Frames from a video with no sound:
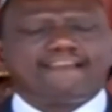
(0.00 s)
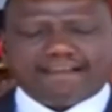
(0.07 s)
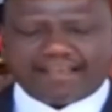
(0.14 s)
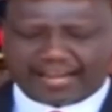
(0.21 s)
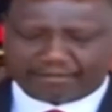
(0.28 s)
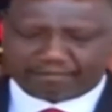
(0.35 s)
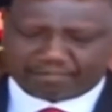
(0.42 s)

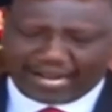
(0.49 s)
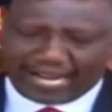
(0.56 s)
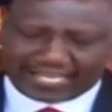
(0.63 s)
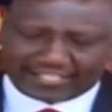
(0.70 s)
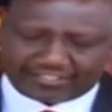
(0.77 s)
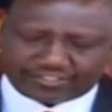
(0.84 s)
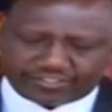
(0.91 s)
and
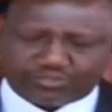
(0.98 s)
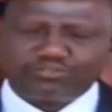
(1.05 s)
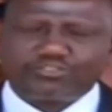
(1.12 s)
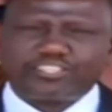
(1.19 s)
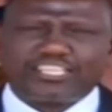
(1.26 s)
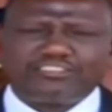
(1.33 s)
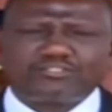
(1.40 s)
by
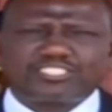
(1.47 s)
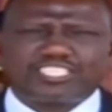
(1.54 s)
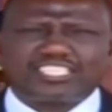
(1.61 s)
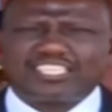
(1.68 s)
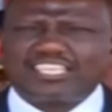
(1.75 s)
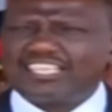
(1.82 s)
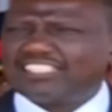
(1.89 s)

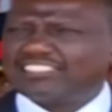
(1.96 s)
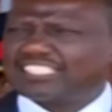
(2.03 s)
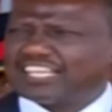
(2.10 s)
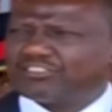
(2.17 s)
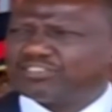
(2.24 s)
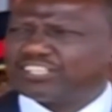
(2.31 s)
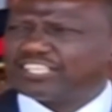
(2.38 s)

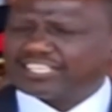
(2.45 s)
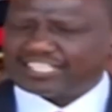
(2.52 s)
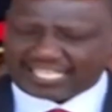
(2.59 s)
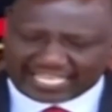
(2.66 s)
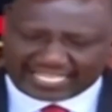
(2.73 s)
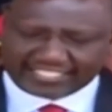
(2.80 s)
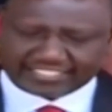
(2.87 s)

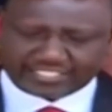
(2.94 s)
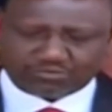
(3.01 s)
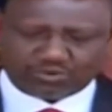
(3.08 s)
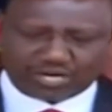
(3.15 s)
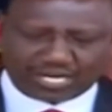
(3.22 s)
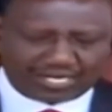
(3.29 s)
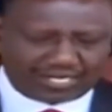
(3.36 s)

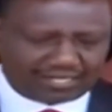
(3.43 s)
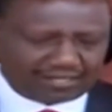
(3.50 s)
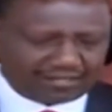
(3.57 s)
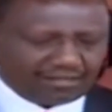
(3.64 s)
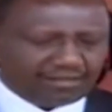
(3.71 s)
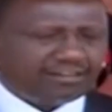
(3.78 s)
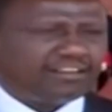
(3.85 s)
2,881
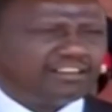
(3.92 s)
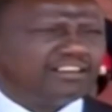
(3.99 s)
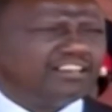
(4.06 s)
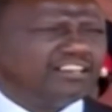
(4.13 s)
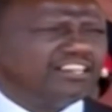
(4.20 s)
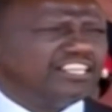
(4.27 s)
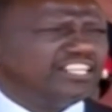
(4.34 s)

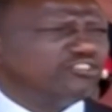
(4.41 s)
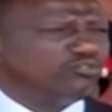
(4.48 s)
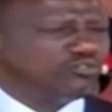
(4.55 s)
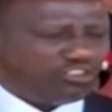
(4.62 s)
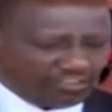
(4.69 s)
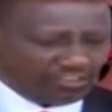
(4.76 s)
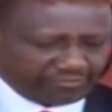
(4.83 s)

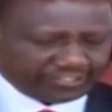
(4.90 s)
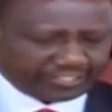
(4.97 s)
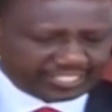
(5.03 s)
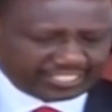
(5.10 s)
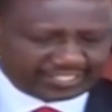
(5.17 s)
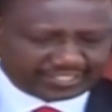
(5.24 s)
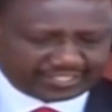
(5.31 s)
new
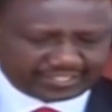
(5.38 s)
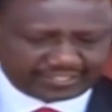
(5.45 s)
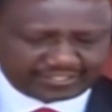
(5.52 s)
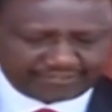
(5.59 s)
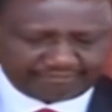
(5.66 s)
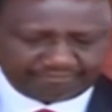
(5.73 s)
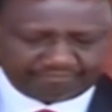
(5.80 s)

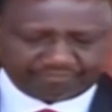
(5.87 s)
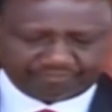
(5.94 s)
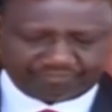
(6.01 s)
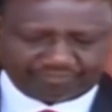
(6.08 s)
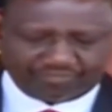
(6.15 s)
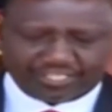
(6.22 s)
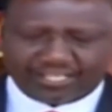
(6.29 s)
officers.
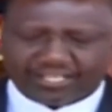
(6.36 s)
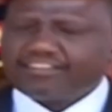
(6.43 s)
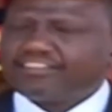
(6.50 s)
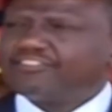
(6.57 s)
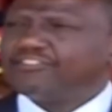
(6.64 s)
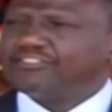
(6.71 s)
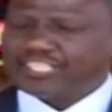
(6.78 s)

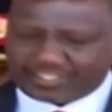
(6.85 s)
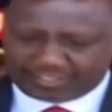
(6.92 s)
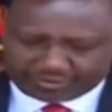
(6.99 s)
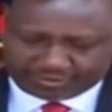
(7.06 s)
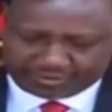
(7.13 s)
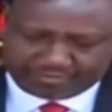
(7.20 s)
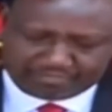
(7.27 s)

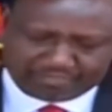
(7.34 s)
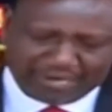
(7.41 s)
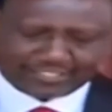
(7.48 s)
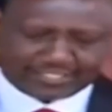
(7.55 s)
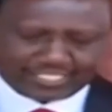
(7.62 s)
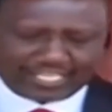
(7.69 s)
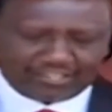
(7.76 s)
This
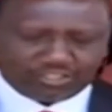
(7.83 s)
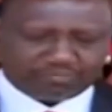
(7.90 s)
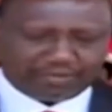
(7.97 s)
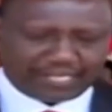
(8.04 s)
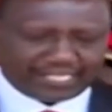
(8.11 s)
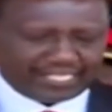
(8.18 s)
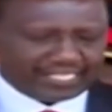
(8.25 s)
passing out
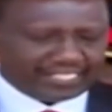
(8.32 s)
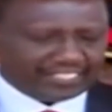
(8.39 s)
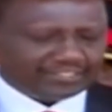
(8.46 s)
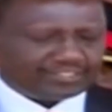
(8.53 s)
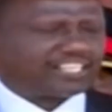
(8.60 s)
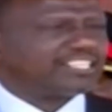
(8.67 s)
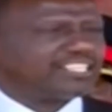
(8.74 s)
parade
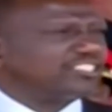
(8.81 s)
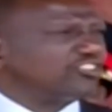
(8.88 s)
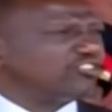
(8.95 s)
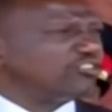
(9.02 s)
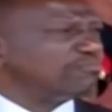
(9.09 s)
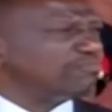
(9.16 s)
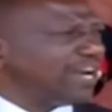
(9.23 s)
is a
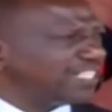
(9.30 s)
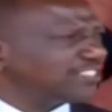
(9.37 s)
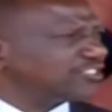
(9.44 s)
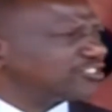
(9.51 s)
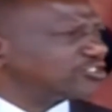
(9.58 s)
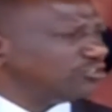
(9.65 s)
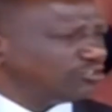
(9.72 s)
critical
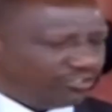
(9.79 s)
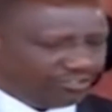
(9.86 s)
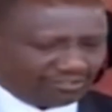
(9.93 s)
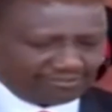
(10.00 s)
milestone